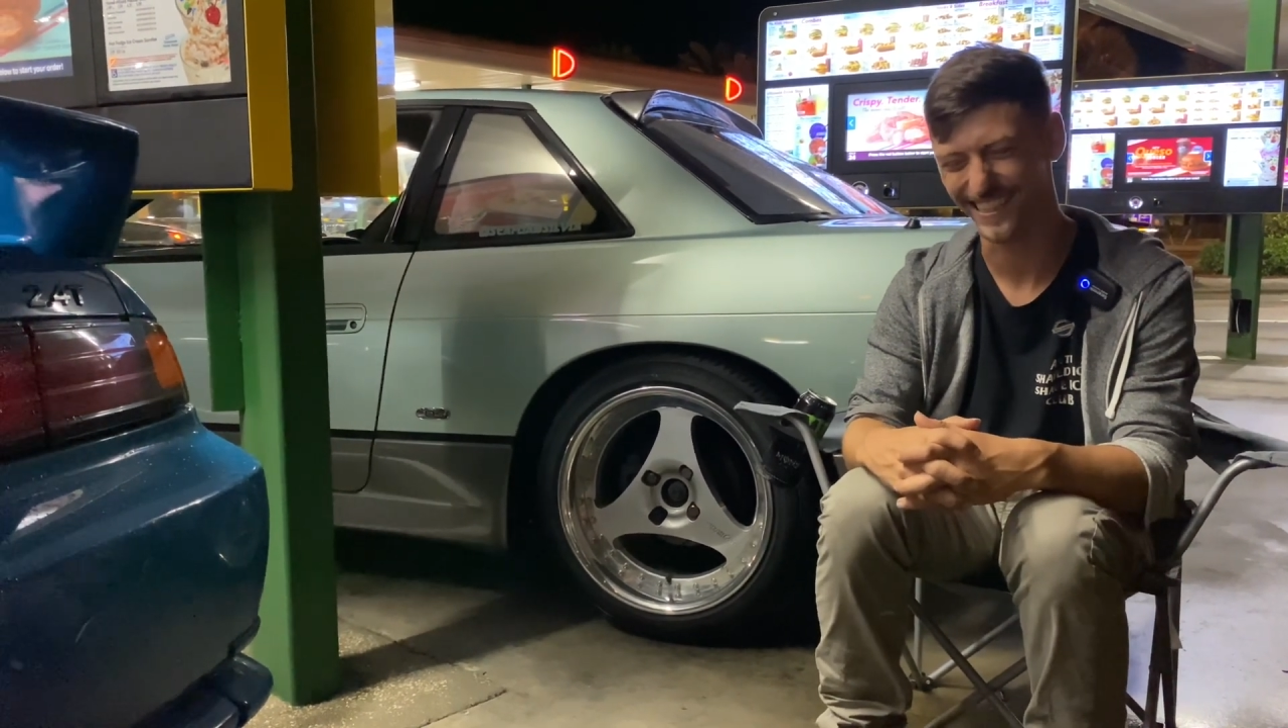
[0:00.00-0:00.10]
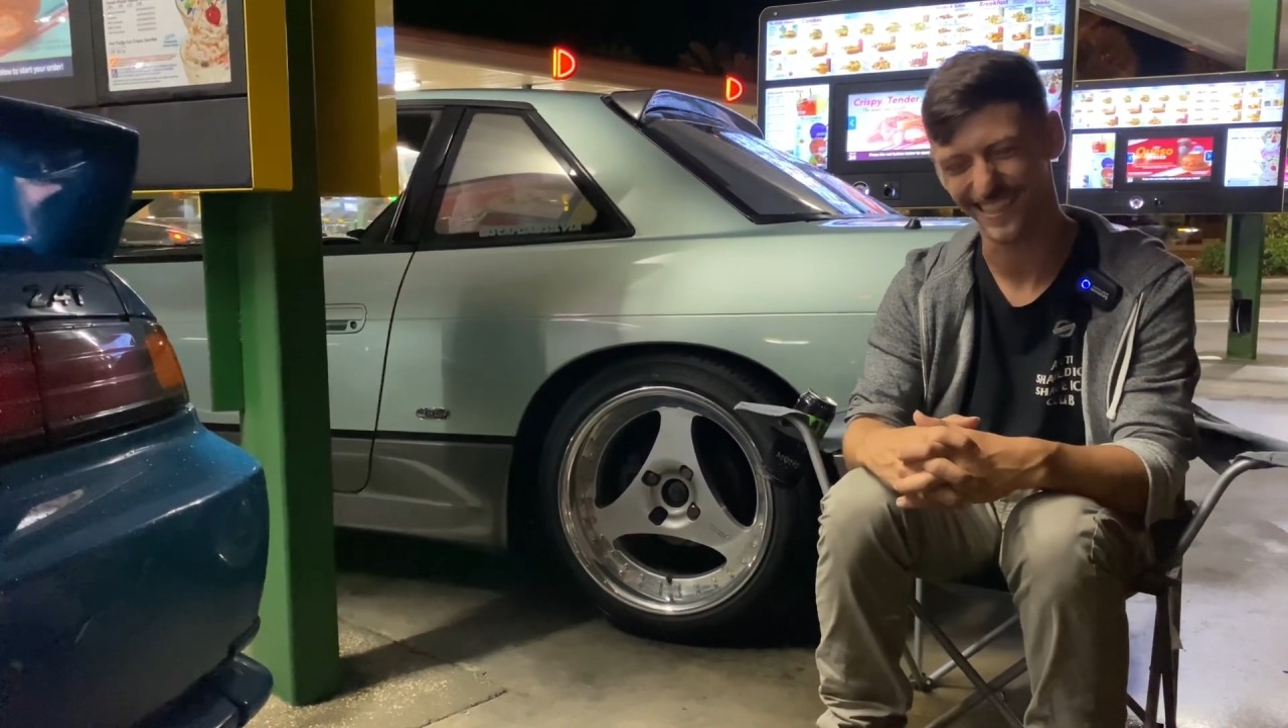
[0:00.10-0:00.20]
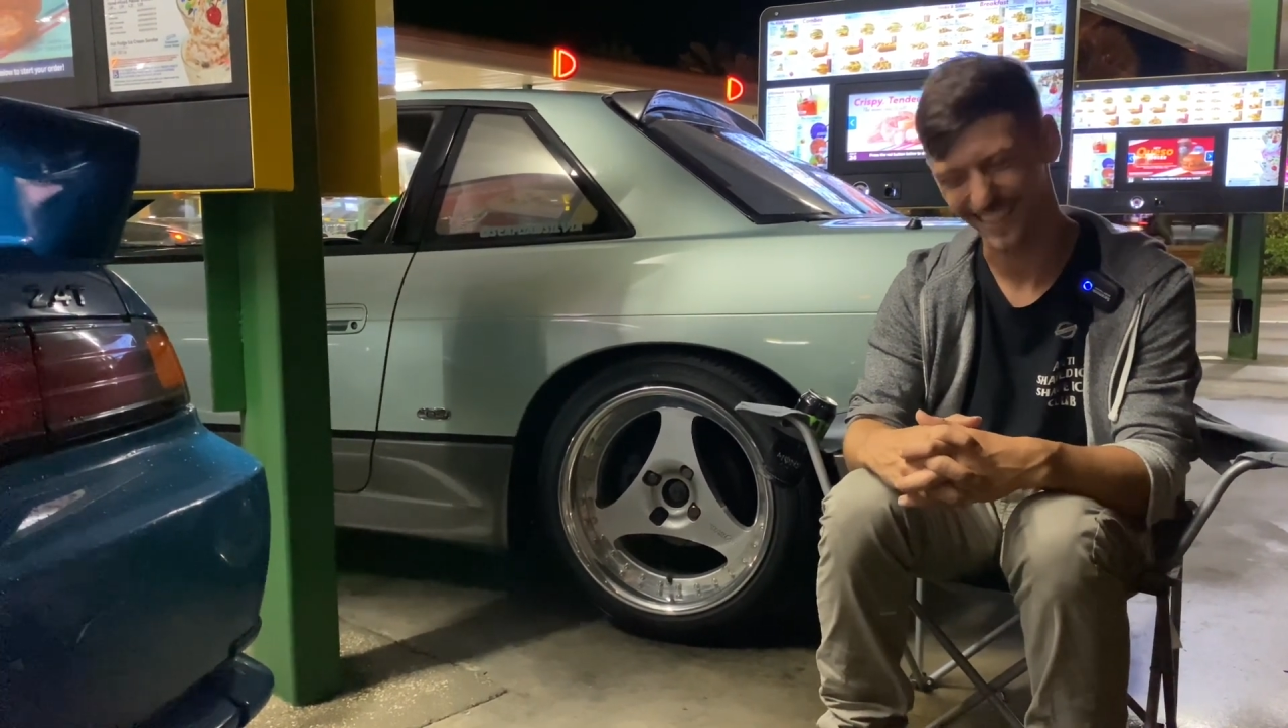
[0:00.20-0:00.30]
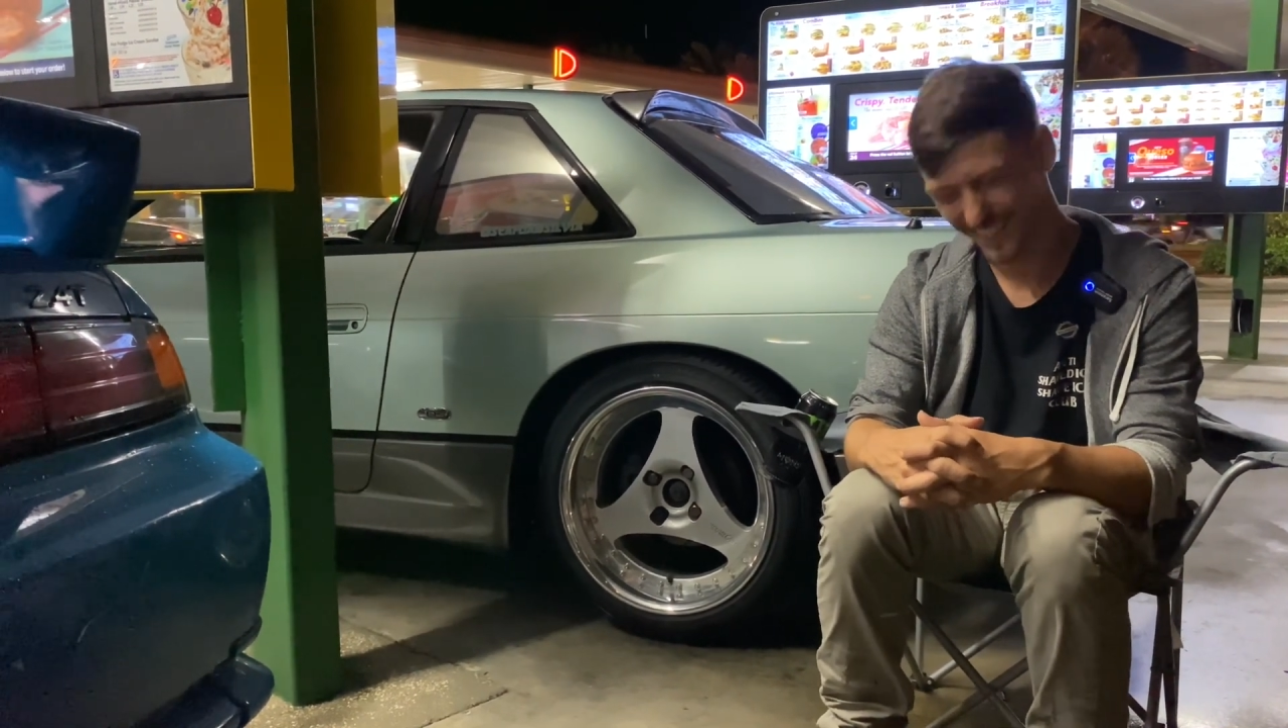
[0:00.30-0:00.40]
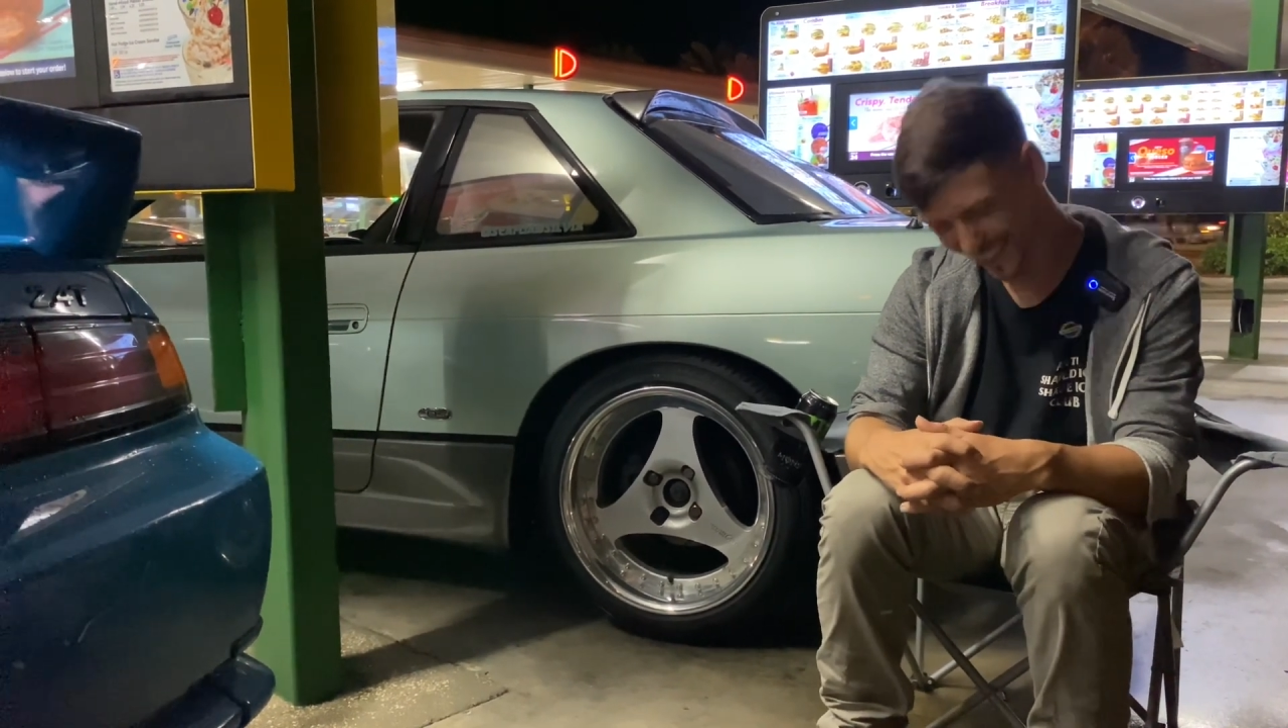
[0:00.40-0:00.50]

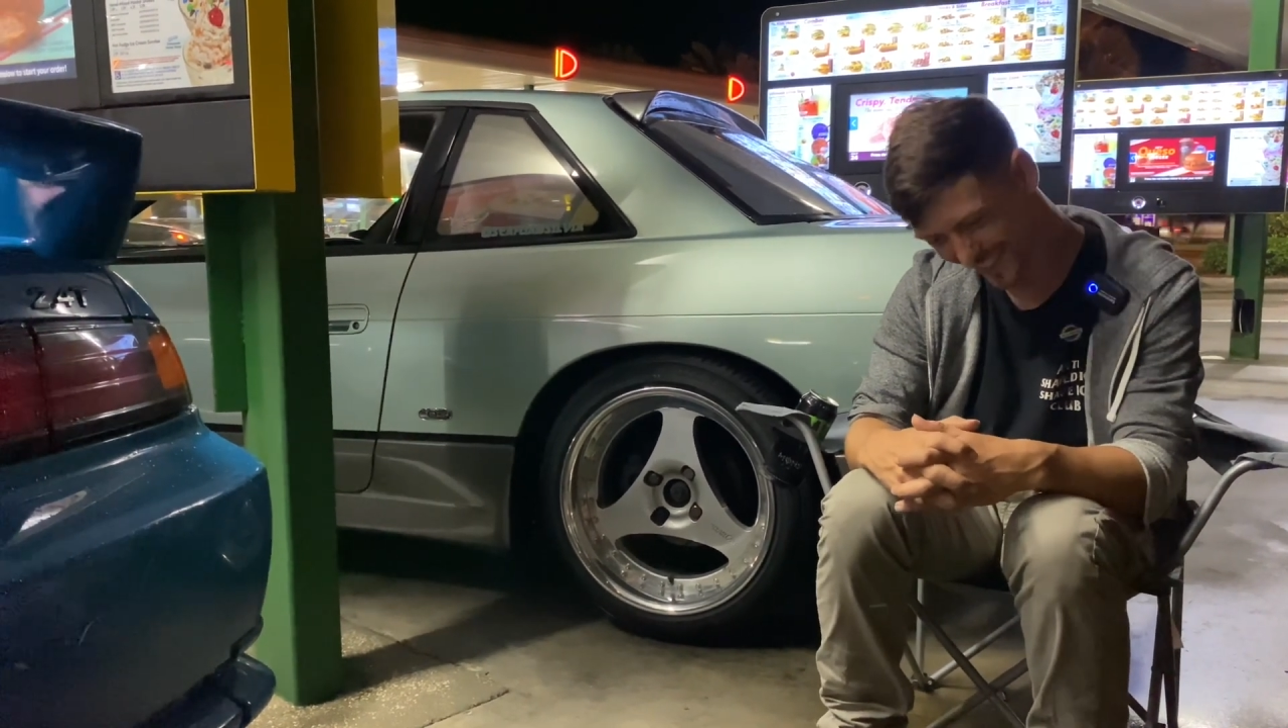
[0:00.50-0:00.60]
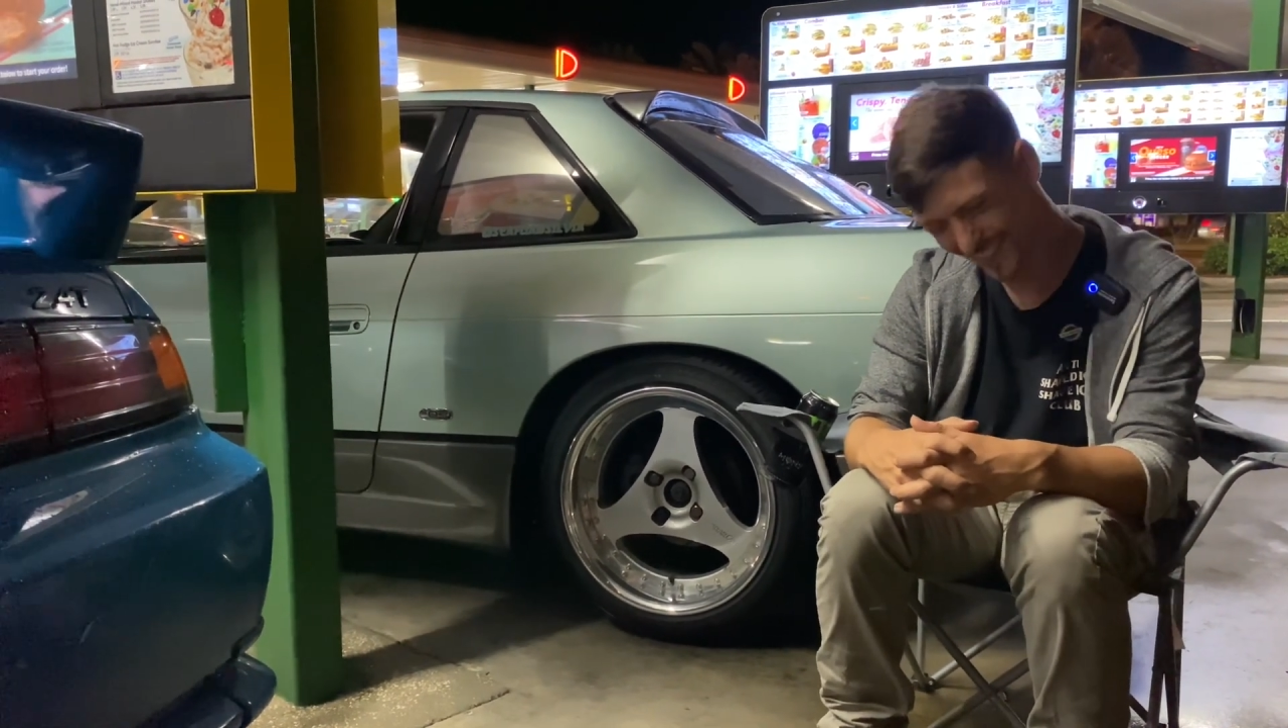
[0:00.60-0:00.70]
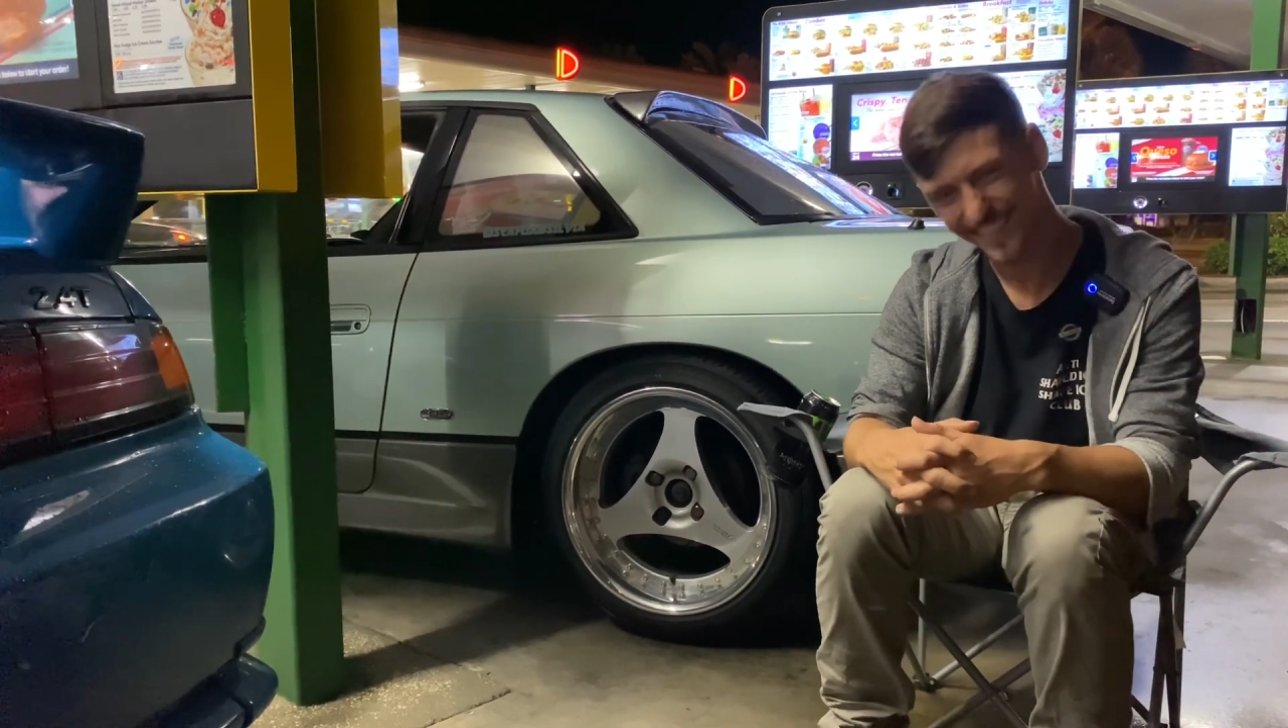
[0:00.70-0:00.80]
All right, give me your